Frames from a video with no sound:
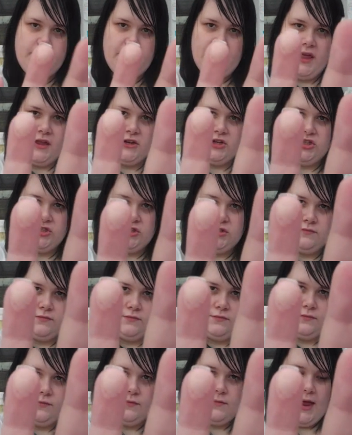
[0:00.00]
the blush.
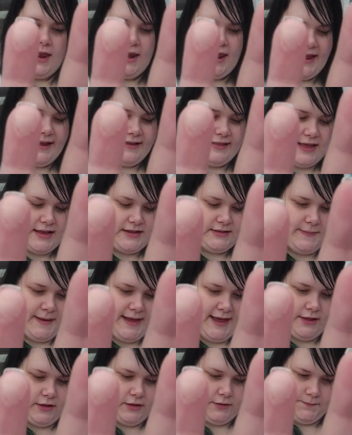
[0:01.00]
I like that. It's
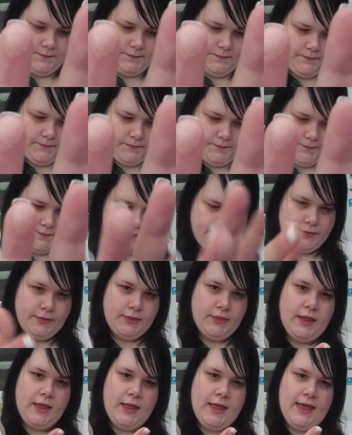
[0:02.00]
pale.
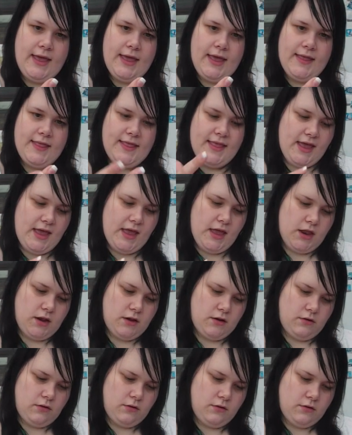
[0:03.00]
And
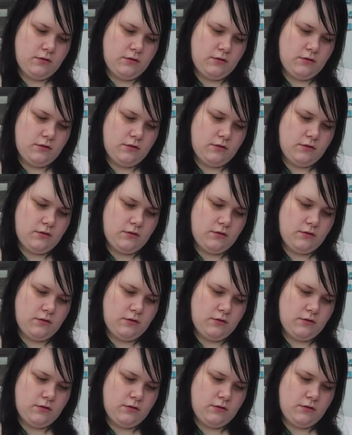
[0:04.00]
then